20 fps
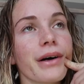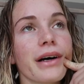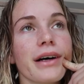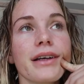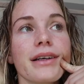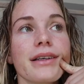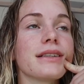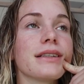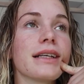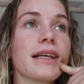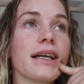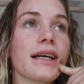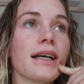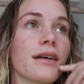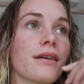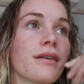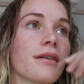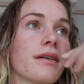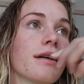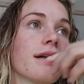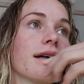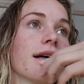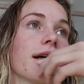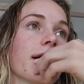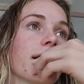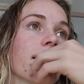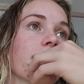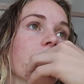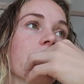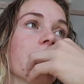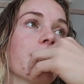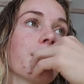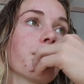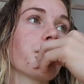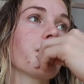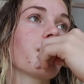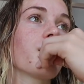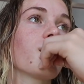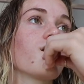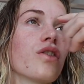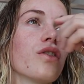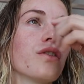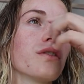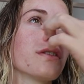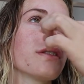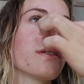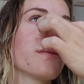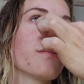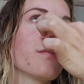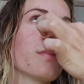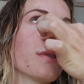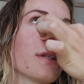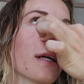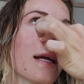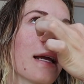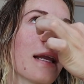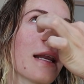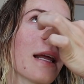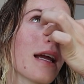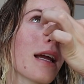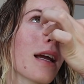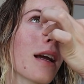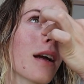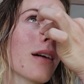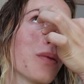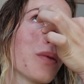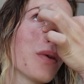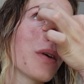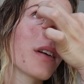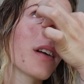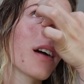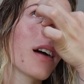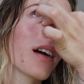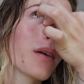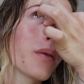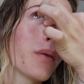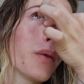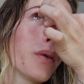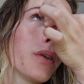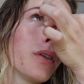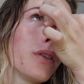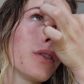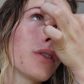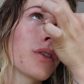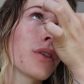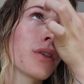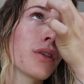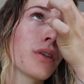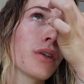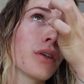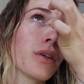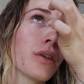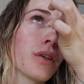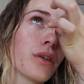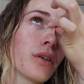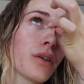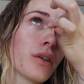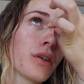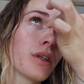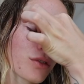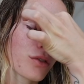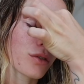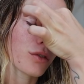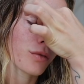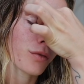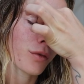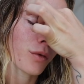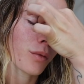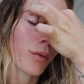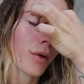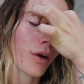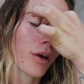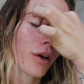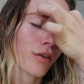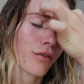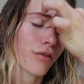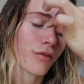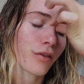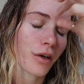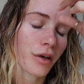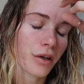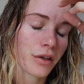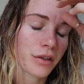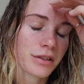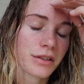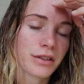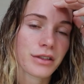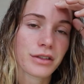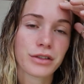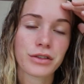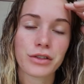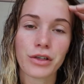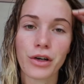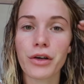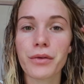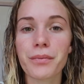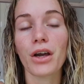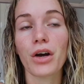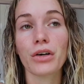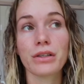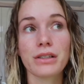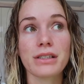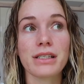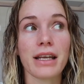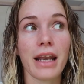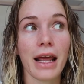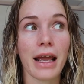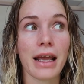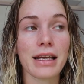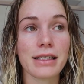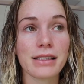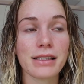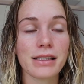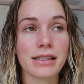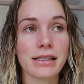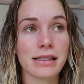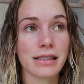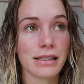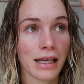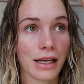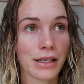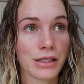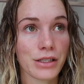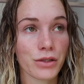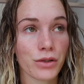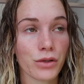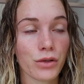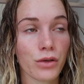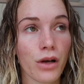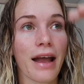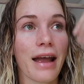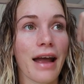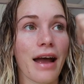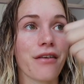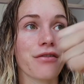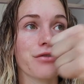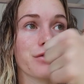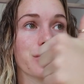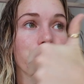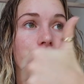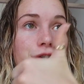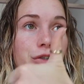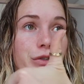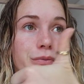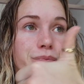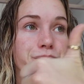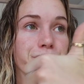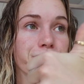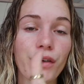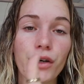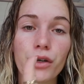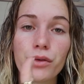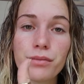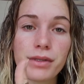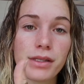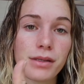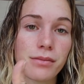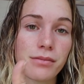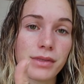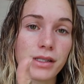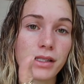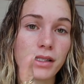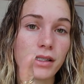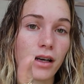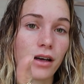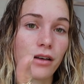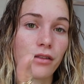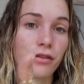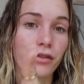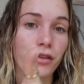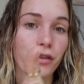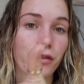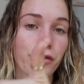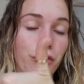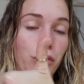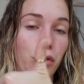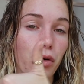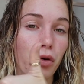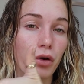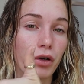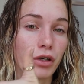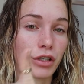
but now I am contemplating what I want to do for work first. So on today's schedule, I have to film some stuff for